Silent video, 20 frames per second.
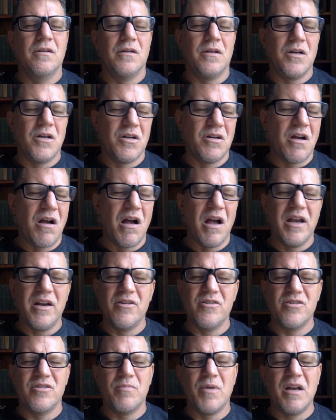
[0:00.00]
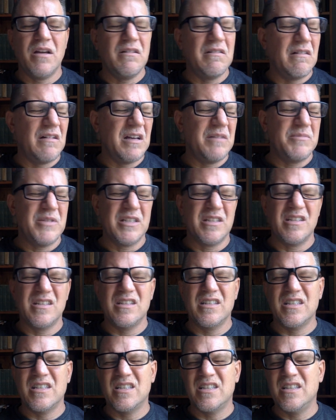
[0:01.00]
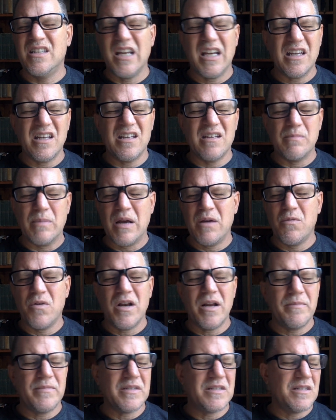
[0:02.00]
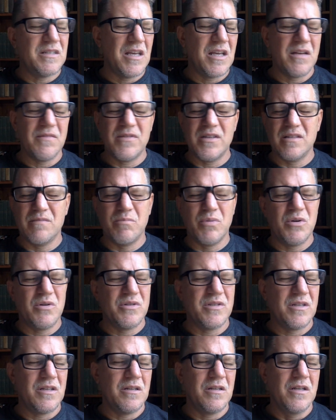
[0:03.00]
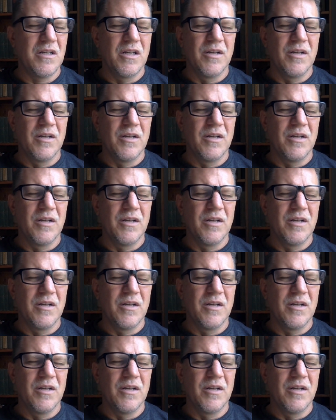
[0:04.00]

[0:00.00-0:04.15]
are hired by. Oh, I'm just sickened by what I'm seeing of this person.